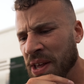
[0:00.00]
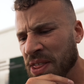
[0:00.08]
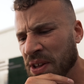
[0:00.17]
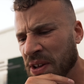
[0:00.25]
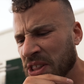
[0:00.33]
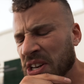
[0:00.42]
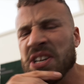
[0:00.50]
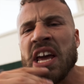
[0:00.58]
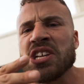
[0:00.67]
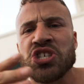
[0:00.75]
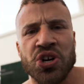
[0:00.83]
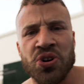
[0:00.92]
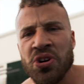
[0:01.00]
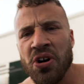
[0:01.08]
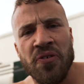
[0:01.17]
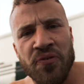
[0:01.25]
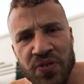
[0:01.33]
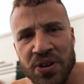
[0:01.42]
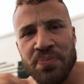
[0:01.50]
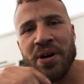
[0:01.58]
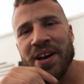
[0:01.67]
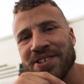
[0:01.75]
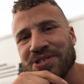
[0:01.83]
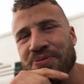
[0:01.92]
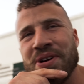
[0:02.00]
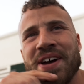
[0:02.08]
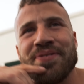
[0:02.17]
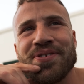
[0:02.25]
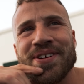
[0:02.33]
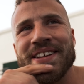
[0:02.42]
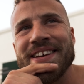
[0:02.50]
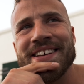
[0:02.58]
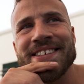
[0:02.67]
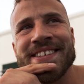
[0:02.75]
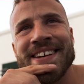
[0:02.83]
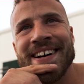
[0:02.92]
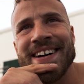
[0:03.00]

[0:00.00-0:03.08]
the nature of females or whatever it is,